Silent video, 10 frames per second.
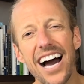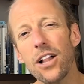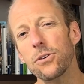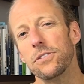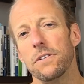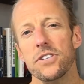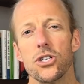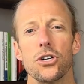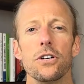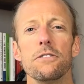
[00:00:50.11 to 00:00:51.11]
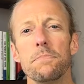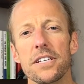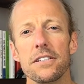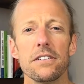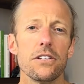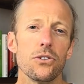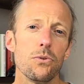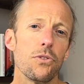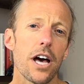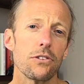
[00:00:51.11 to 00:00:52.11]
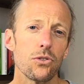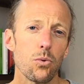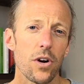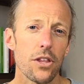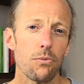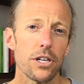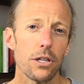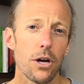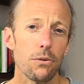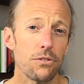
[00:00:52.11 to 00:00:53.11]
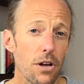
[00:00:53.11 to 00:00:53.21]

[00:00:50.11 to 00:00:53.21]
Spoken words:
of insurance business in 2023 alone.